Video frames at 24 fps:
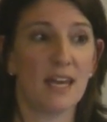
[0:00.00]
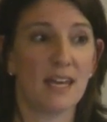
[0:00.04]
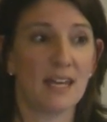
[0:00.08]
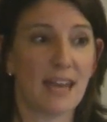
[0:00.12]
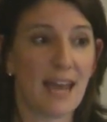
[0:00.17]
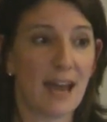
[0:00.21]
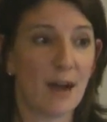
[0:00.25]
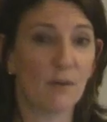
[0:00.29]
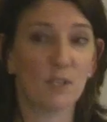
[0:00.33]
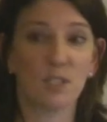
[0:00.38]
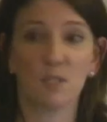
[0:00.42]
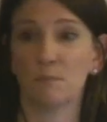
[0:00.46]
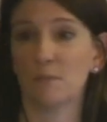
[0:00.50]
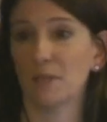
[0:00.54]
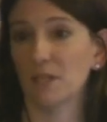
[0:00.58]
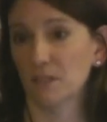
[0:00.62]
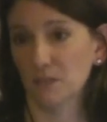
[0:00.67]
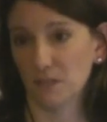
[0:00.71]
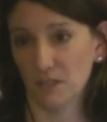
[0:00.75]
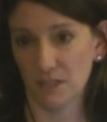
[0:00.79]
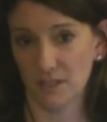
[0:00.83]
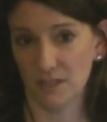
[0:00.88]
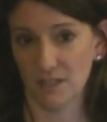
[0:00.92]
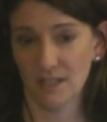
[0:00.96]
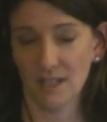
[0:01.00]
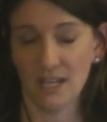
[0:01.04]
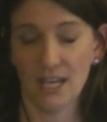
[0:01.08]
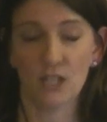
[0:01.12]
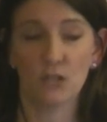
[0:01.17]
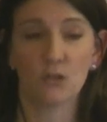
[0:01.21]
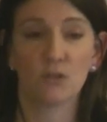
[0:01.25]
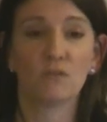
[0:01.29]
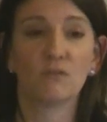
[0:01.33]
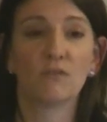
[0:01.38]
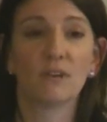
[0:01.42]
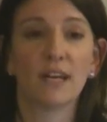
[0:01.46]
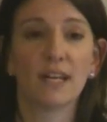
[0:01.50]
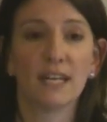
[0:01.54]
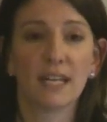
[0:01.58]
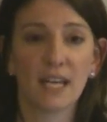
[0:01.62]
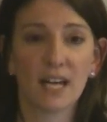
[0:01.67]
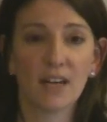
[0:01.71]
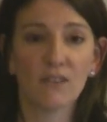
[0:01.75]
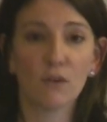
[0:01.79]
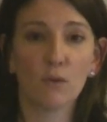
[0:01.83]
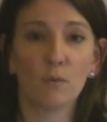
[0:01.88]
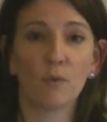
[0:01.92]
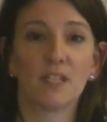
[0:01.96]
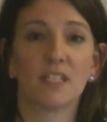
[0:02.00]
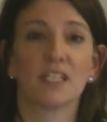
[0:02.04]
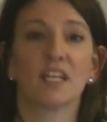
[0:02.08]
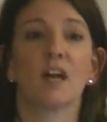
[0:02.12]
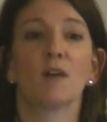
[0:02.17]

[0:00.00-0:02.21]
and now it's built and you're inviting everyone